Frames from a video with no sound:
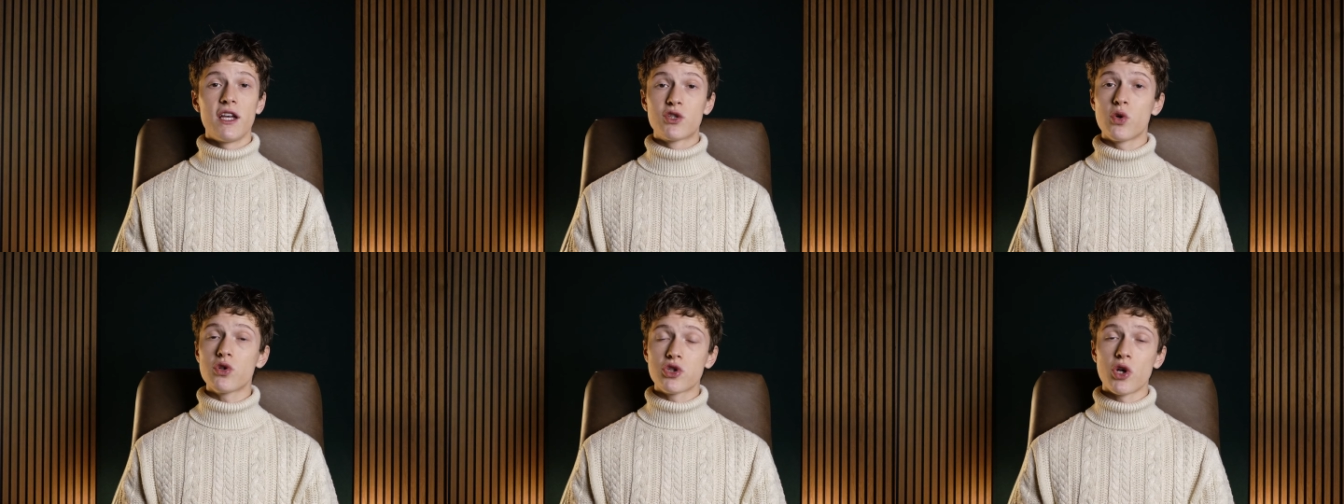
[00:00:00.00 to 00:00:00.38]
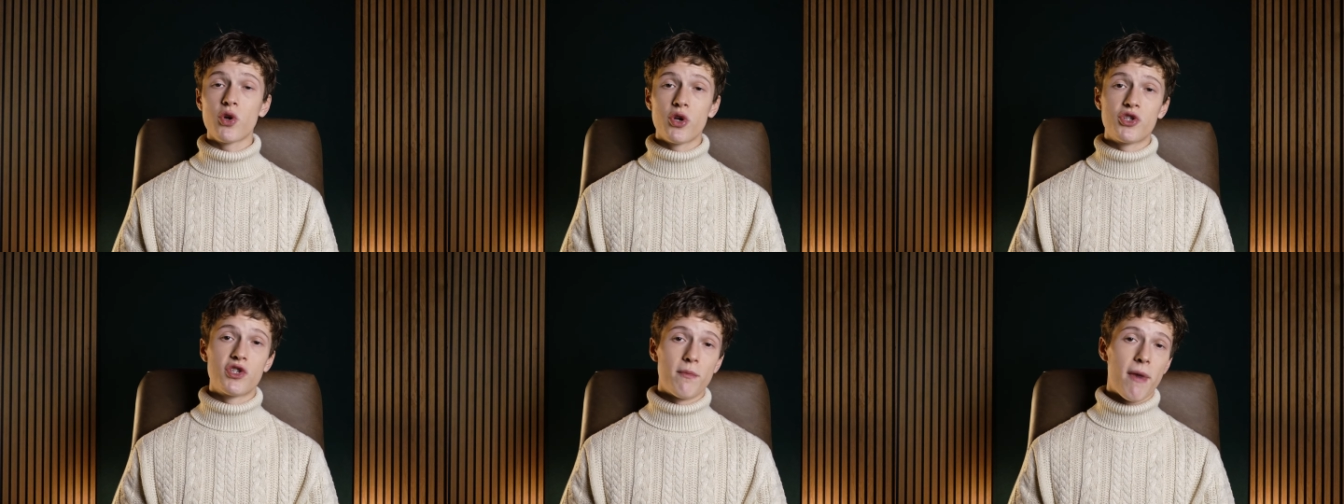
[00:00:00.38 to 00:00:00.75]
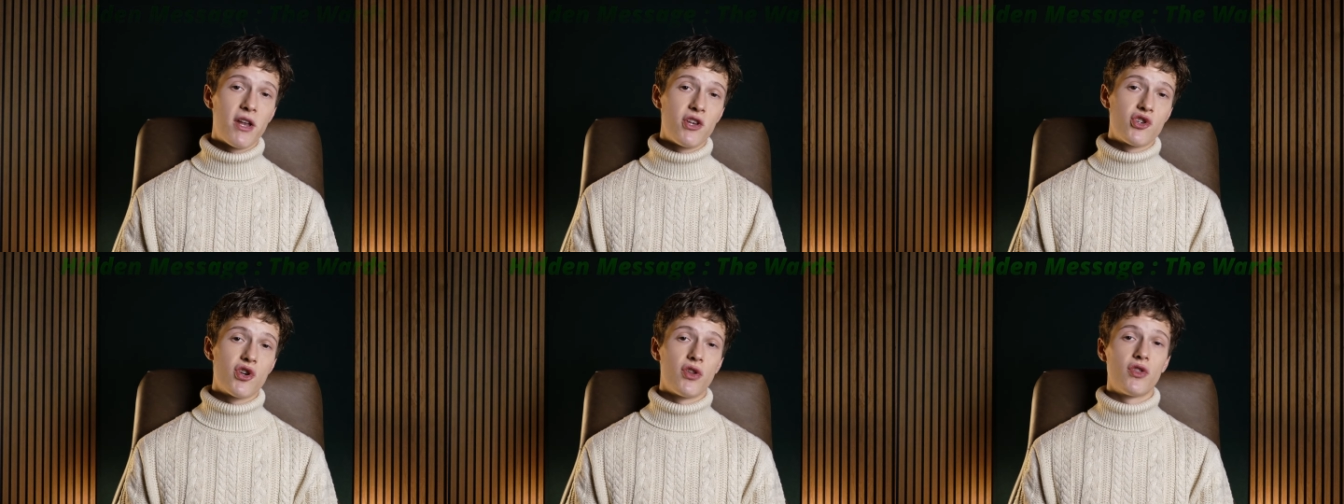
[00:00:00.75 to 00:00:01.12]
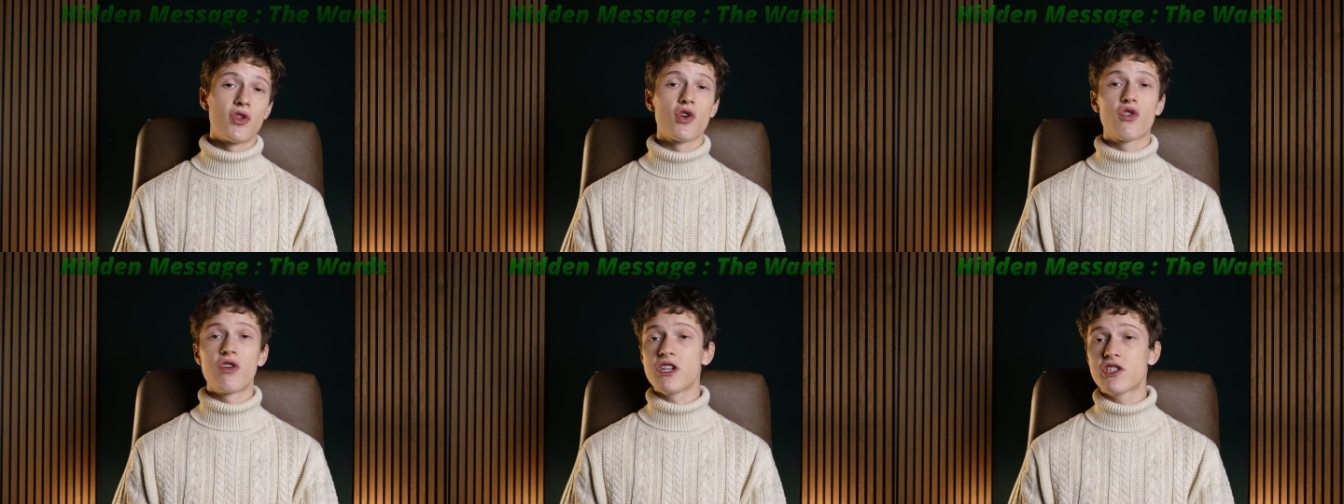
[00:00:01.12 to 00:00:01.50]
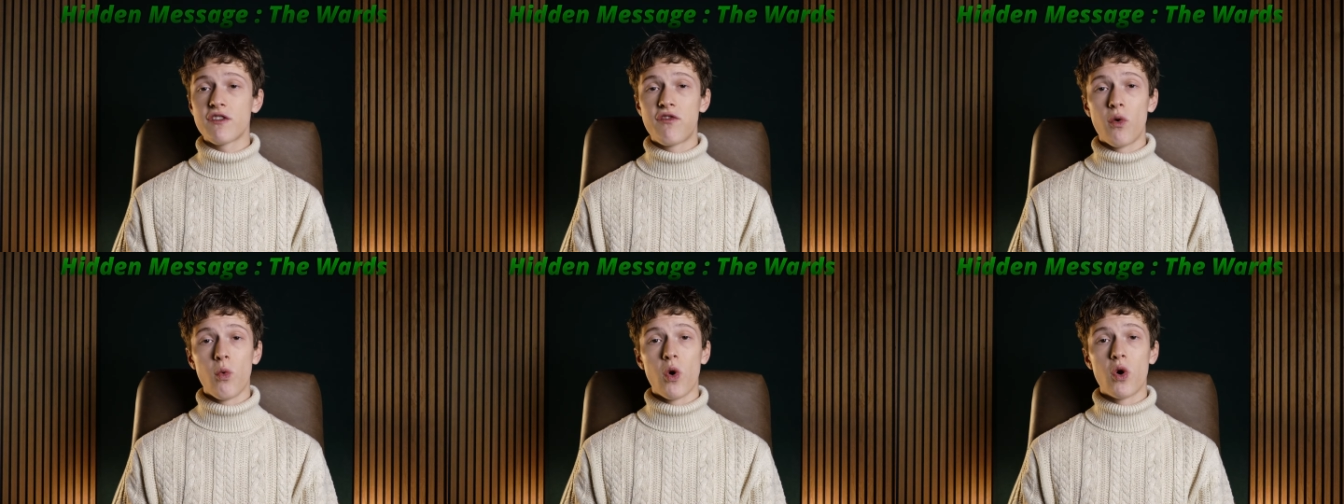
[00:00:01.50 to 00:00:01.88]
It's also good to mention that
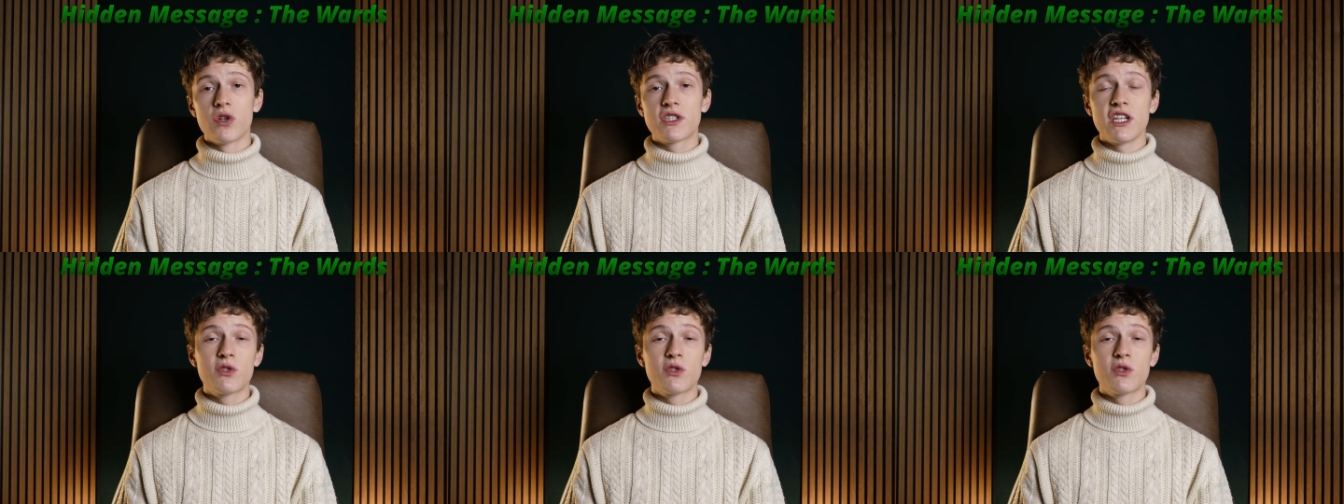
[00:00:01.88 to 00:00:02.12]
Christopher Ward